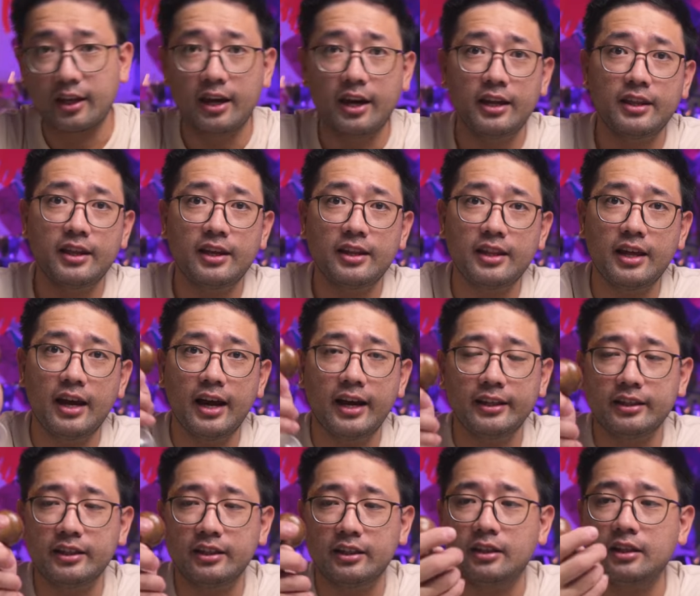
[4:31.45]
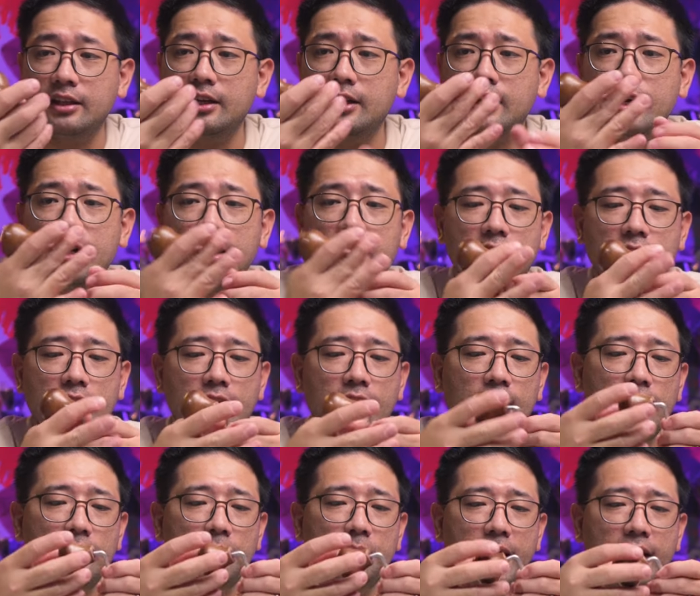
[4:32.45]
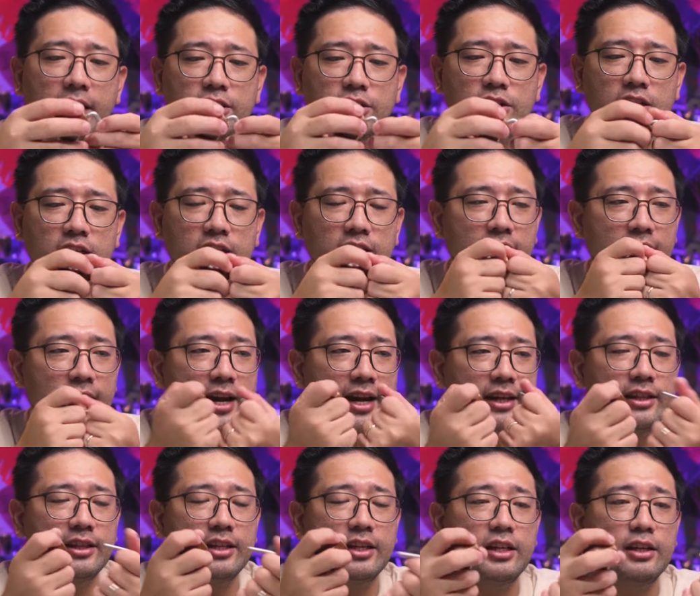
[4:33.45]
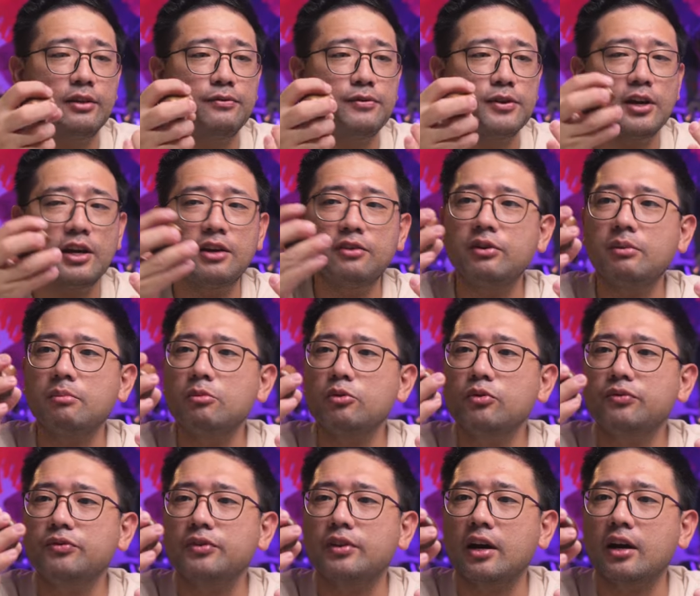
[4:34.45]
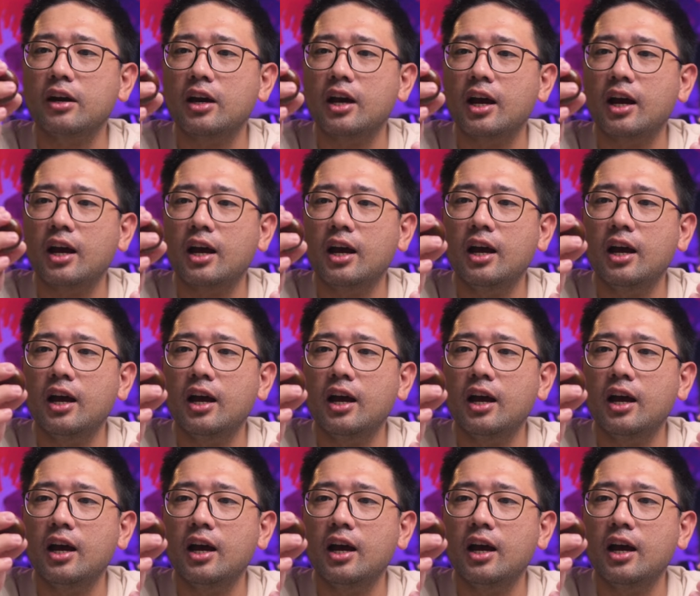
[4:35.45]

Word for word: And then the handle. Um, actually, the handle, if you can remove the,